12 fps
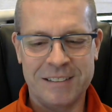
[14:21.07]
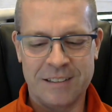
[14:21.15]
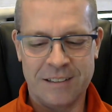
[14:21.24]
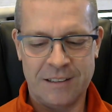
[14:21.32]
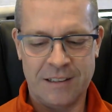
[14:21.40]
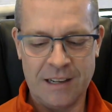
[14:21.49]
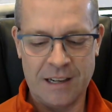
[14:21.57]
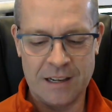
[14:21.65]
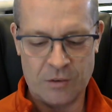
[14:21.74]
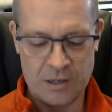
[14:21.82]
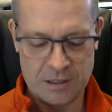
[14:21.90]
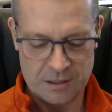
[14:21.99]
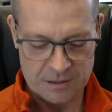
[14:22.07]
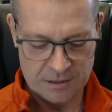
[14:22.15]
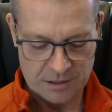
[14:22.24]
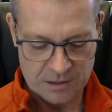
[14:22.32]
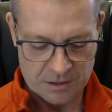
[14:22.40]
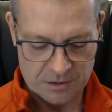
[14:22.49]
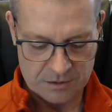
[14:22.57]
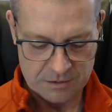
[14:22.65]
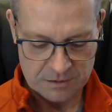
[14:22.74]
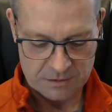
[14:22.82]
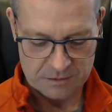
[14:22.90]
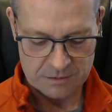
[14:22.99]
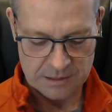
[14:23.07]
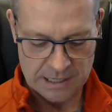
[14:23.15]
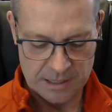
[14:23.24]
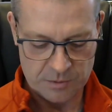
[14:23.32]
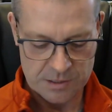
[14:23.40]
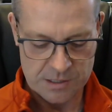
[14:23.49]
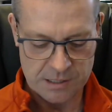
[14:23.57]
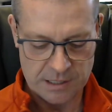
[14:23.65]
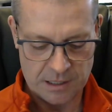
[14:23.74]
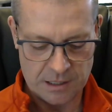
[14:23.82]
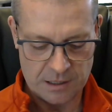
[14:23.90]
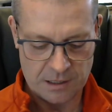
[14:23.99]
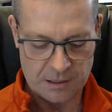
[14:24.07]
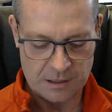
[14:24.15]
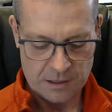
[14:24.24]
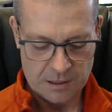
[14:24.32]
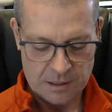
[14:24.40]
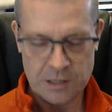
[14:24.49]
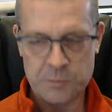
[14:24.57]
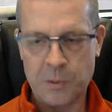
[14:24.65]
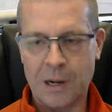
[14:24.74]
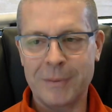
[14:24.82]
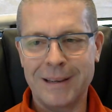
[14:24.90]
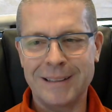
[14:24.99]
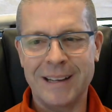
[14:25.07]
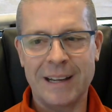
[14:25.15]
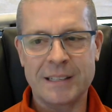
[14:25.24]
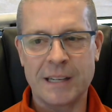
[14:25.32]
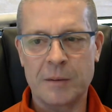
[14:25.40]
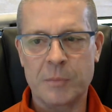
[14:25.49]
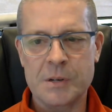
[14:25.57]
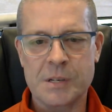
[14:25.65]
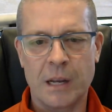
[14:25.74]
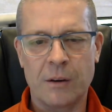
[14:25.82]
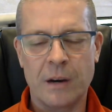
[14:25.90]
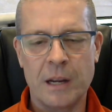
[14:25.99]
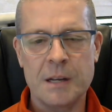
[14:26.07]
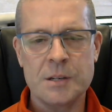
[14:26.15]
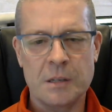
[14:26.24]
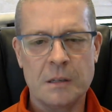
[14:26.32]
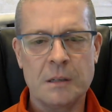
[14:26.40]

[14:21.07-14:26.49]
Yeah, well, I would say it's probably in that 10% range,